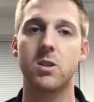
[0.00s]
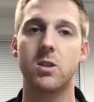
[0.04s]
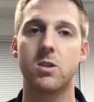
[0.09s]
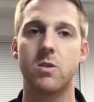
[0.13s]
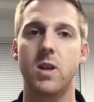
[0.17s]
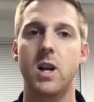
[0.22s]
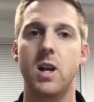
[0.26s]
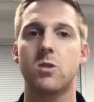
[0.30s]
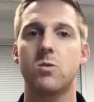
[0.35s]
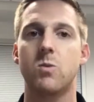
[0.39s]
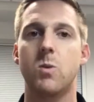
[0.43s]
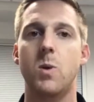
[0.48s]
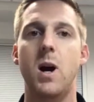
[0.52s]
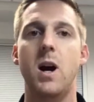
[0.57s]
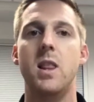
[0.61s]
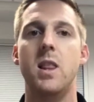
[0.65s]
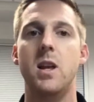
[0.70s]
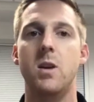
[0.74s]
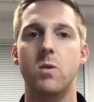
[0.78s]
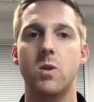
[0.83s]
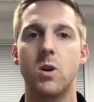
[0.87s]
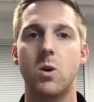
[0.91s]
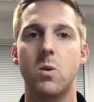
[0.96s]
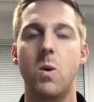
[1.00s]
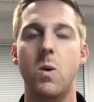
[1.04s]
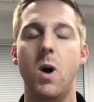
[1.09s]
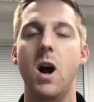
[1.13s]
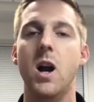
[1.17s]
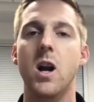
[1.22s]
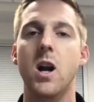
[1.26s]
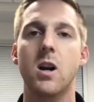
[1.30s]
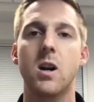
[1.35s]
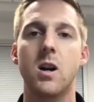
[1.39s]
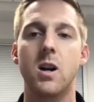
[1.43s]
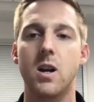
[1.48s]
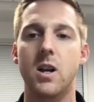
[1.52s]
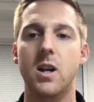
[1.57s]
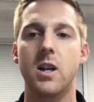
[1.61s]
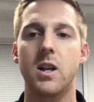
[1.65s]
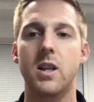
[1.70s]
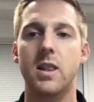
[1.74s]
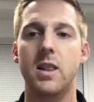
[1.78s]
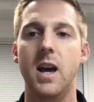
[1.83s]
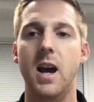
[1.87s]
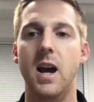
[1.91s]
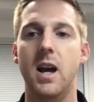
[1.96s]
So that's why they require
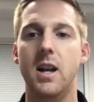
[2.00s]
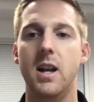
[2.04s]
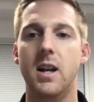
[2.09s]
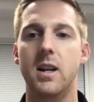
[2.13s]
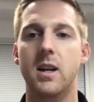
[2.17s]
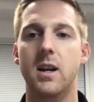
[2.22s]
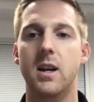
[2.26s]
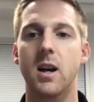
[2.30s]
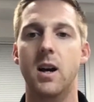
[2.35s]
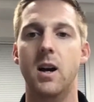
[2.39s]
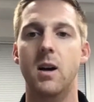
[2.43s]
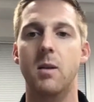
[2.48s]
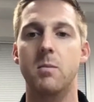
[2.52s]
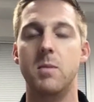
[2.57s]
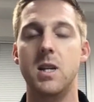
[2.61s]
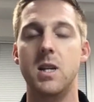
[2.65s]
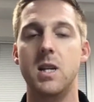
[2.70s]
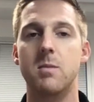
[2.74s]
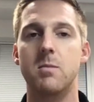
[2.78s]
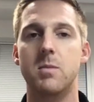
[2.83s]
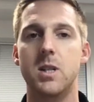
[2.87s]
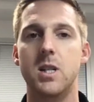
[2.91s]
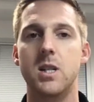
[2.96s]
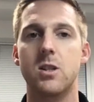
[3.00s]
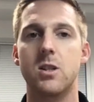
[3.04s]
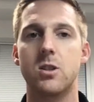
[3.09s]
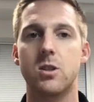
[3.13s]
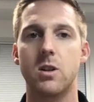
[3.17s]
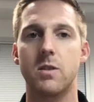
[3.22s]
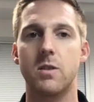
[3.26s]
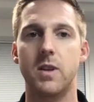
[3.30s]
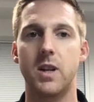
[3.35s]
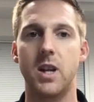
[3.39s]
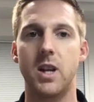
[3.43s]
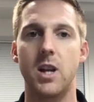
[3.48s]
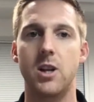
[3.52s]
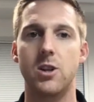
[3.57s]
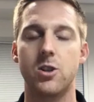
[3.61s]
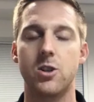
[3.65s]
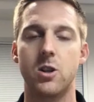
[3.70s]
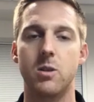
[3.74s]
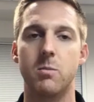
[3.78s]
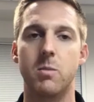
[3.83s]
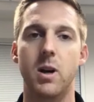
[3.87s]
that um, EMT certification.